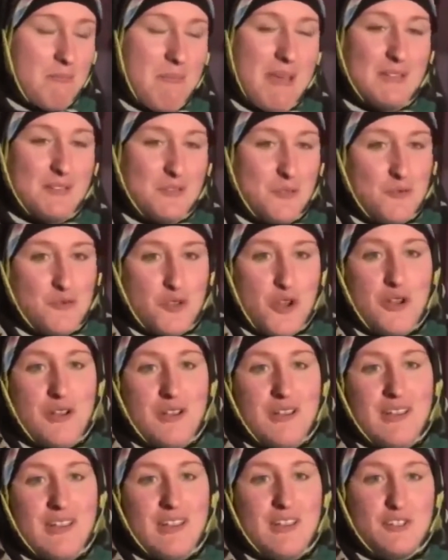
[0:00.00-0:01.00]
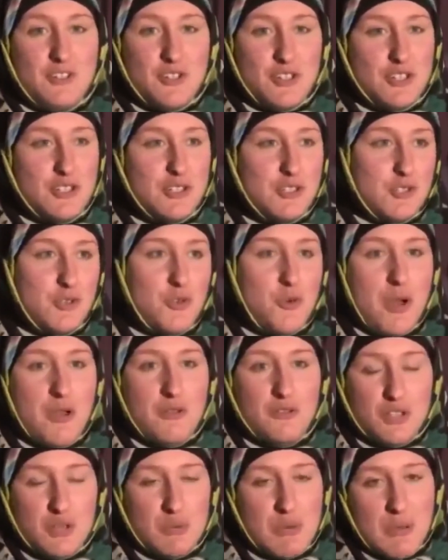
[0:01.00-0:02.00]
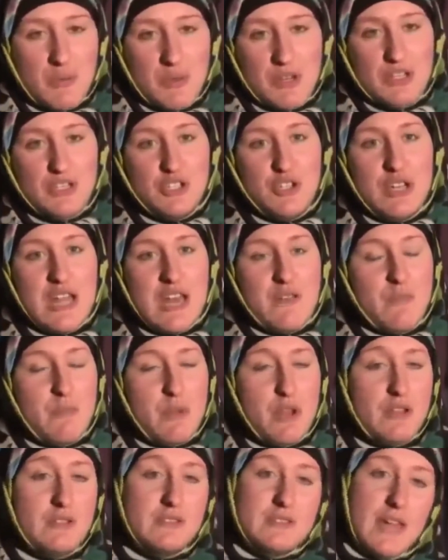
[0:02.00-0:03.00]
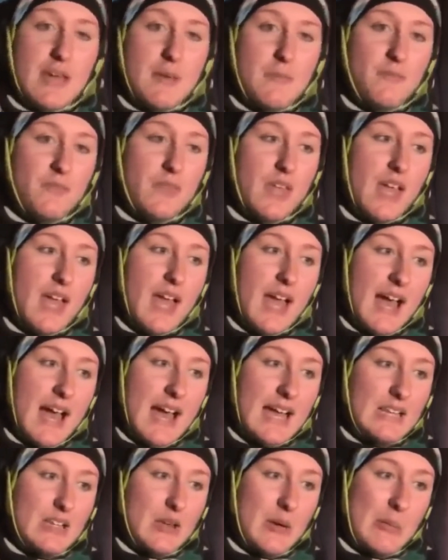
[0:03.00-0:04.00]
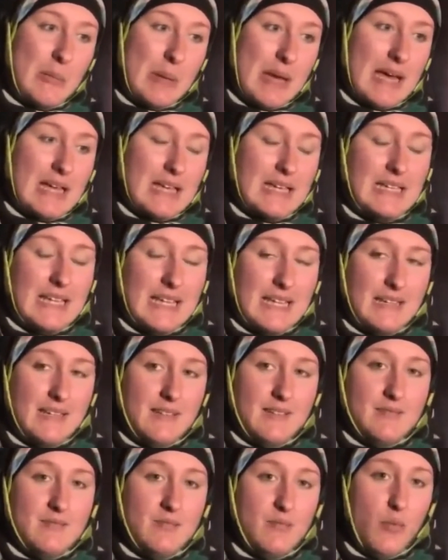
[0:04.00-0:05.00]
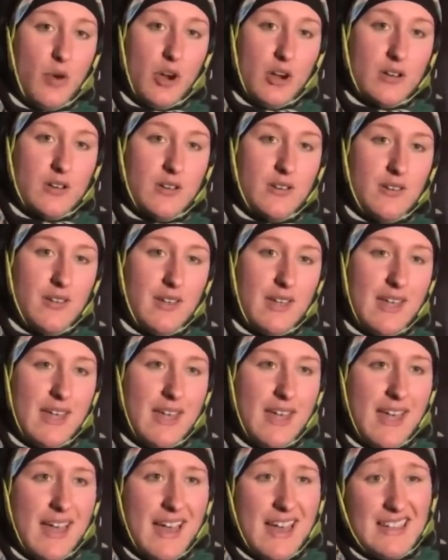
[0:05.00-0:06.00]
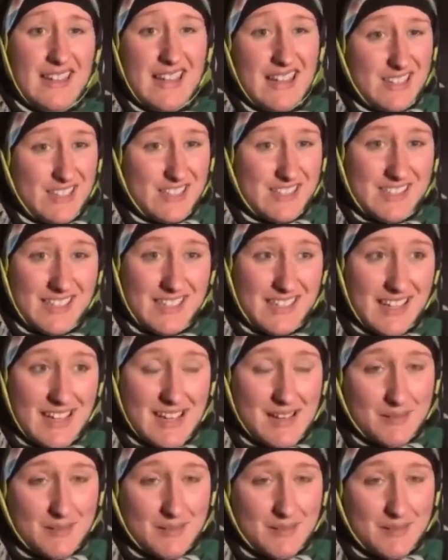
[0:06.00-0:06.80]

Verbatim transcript: mental drunk, just go out, do what I want to do, and have a brilliant time, and come back and then work. And that just didn't